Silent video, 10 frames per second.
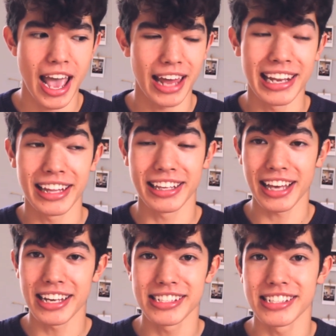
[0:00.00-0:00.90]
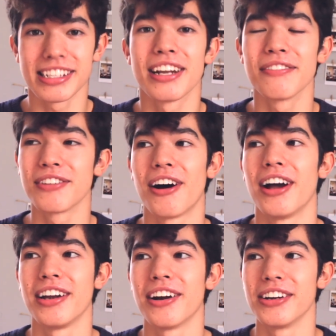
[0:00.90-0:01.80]
And the guesses that I've
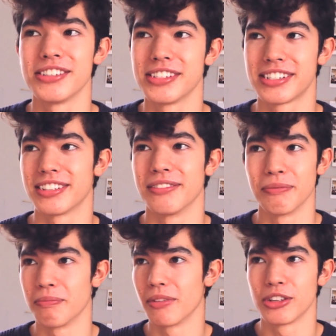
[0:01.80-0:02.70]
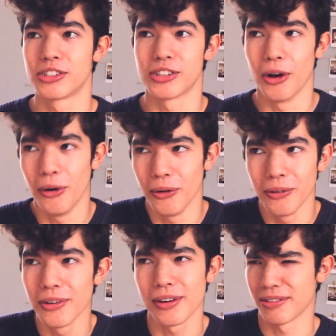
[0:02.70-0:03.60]
gotten are just
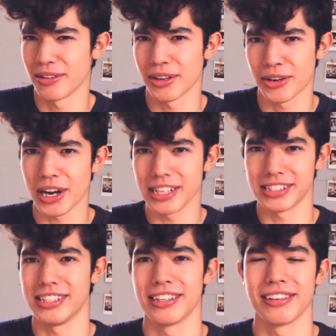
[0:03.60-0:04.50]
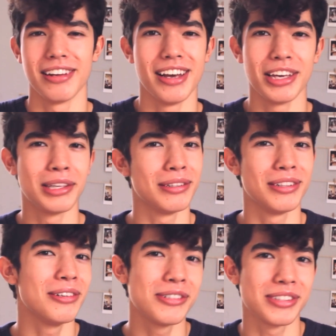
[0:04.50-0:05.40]
so crazy and
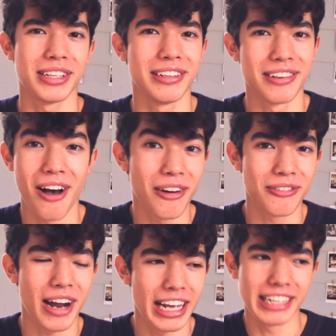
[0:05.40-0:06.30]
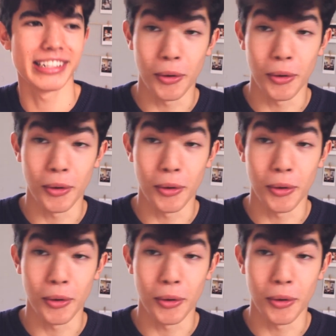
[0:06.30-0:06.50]
usually not right.